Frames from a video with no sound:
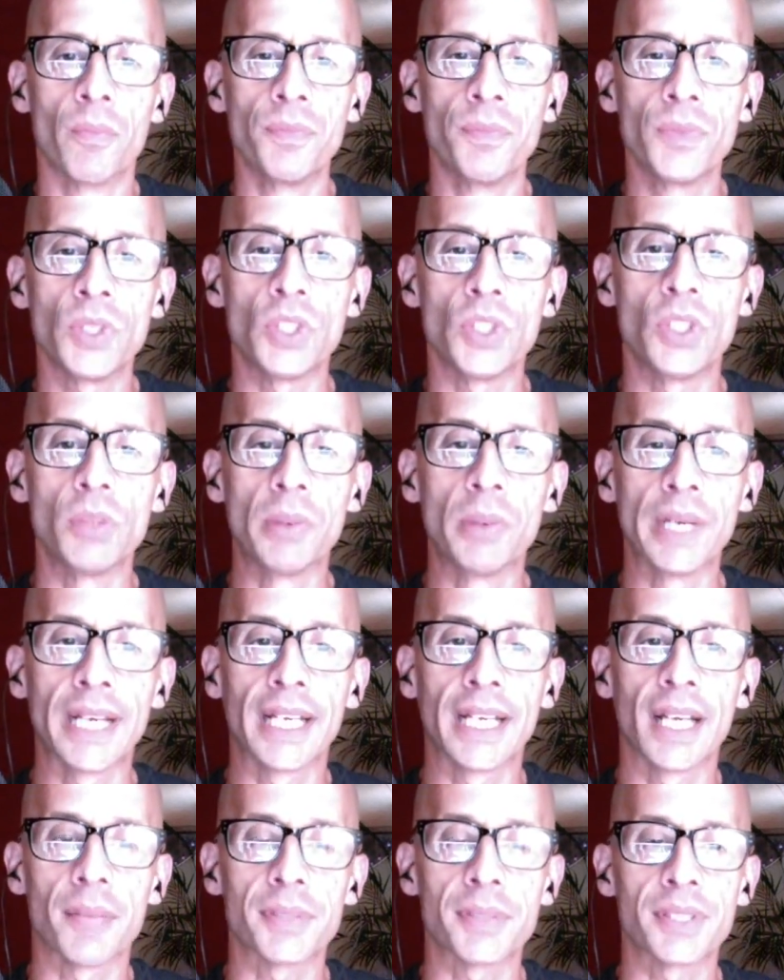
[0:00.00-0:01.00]
You bring
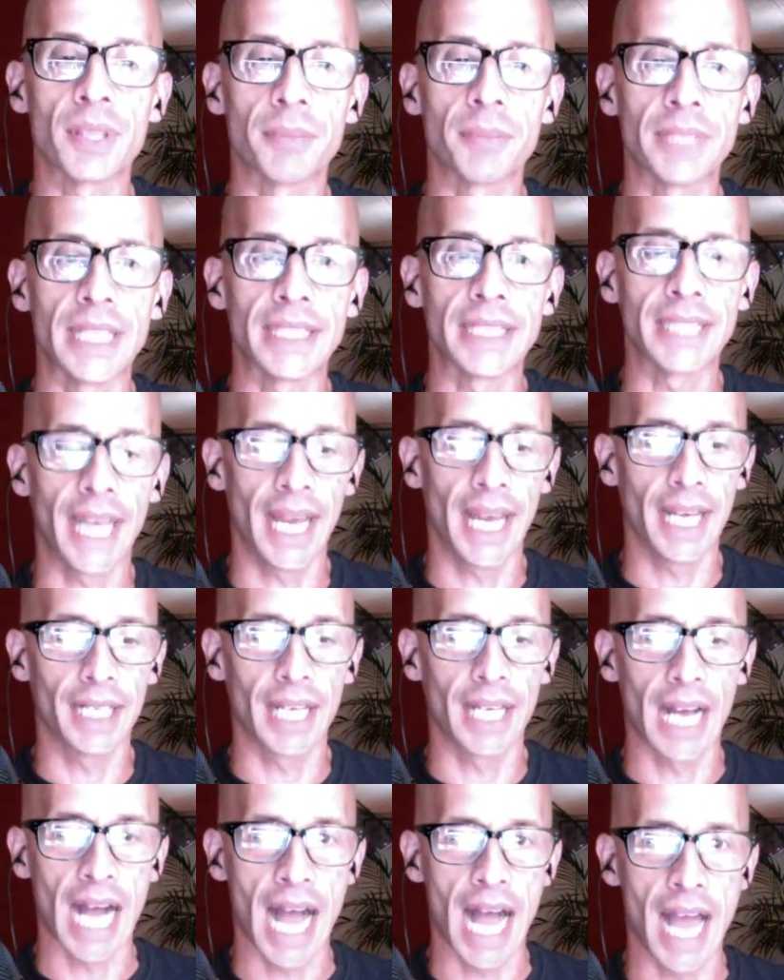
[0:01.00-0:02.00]
up something that
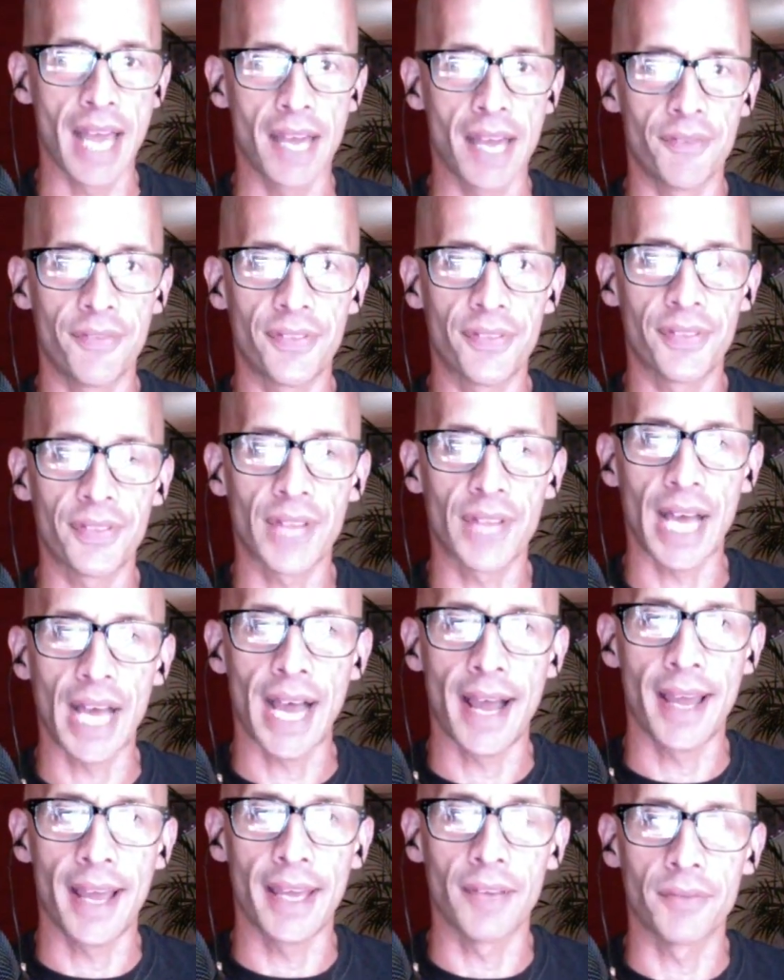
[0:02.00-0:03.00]
I
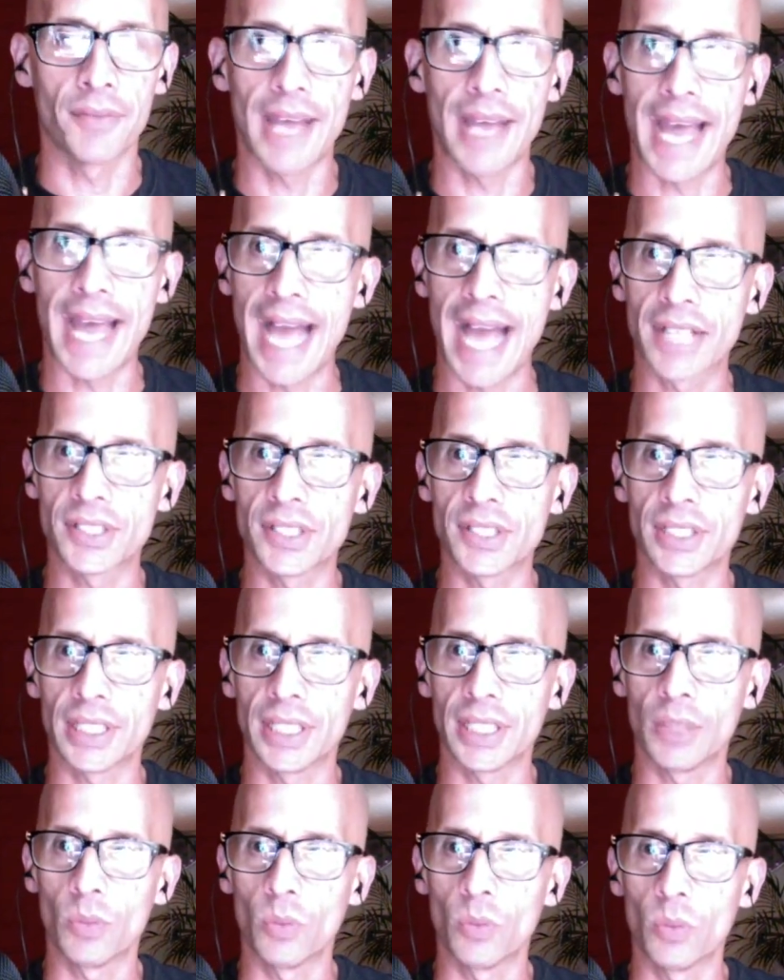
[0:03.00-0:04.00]

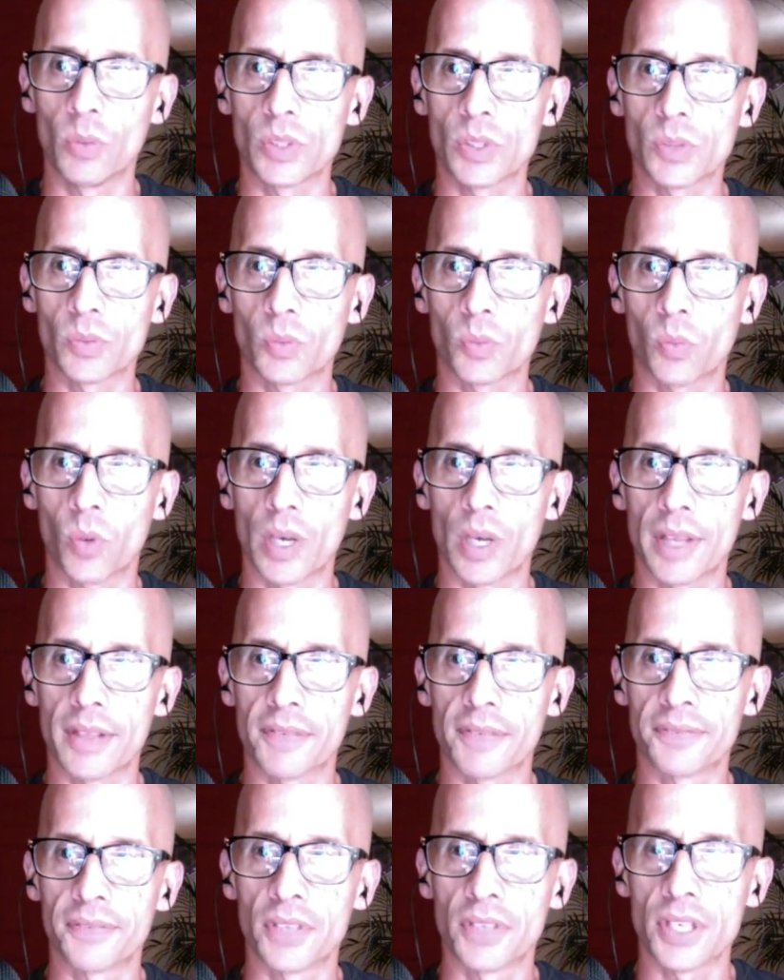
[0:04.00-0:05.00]
actually was one of the
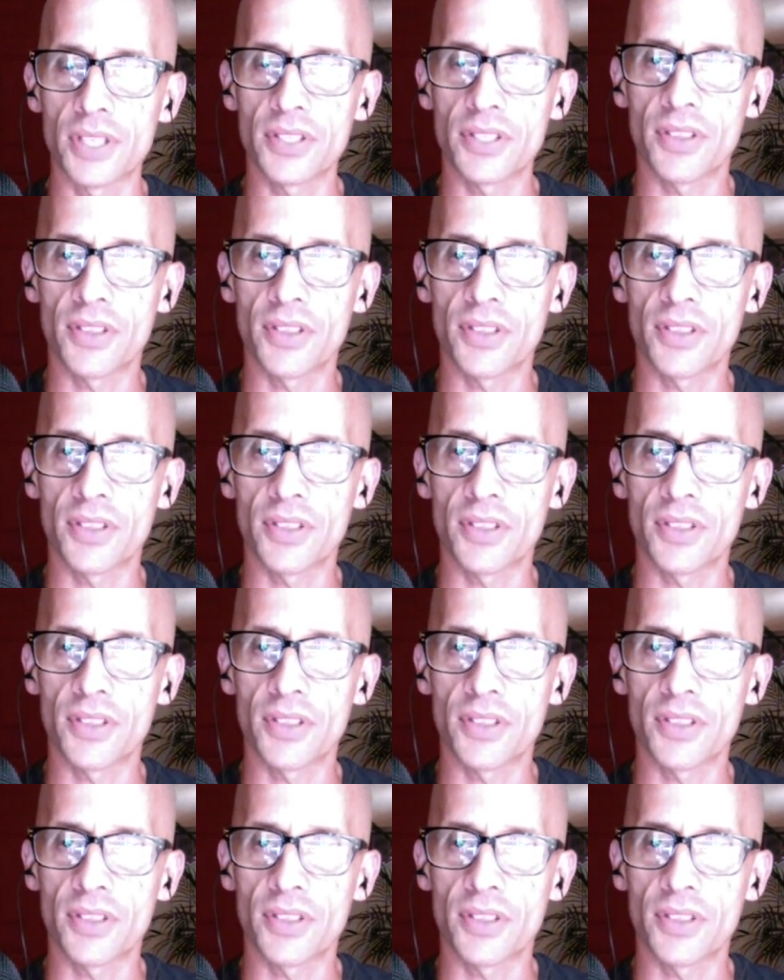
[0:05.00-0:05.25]
first